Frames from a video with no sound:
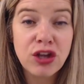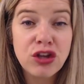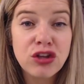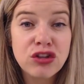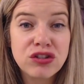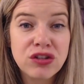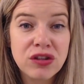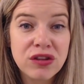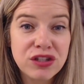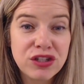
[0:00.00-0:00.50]

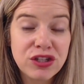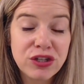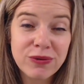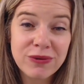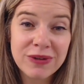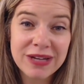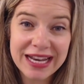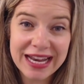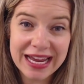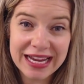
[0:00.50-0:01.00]
So the 2
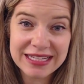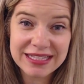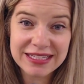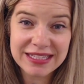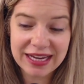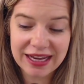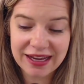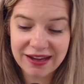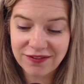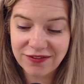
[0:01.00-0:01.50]
nice to
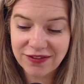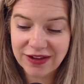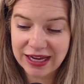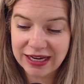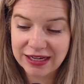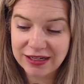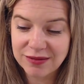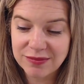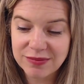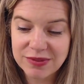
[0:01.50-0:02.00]
have
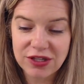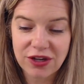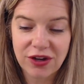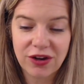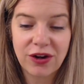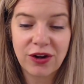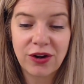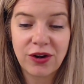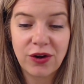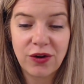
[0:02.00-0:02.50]
items
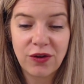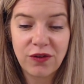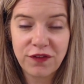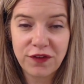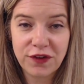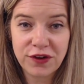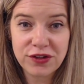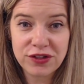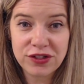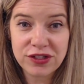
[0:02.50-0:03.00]
are,
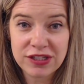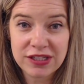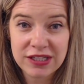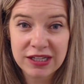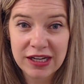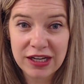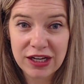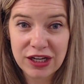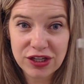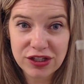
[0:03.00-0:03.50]
first,
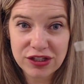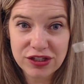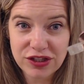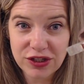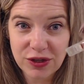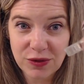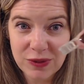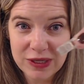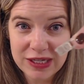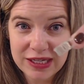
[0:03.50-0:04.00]

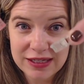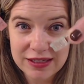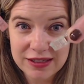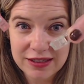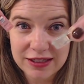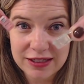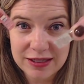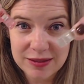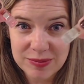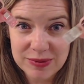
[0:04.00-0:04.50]
sewing
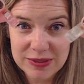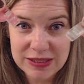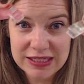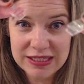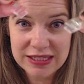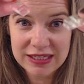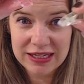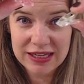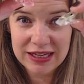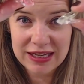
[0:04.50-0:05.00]
clips.